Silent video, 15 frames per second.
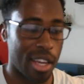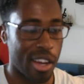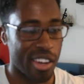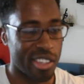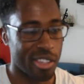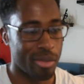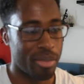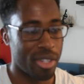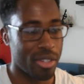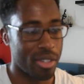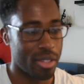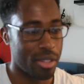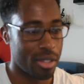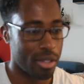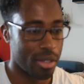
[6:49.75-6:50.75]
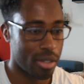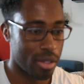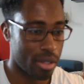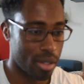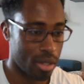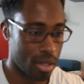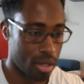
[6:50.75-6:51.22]
character appearance.
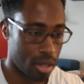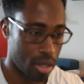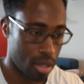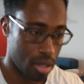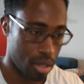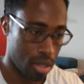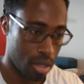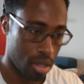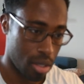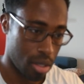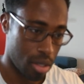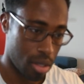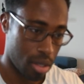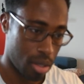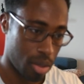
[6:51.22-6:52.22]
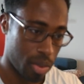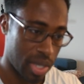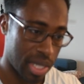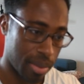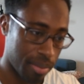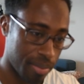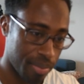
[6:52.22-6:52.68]

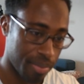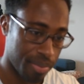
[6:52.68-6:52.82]
Sweet.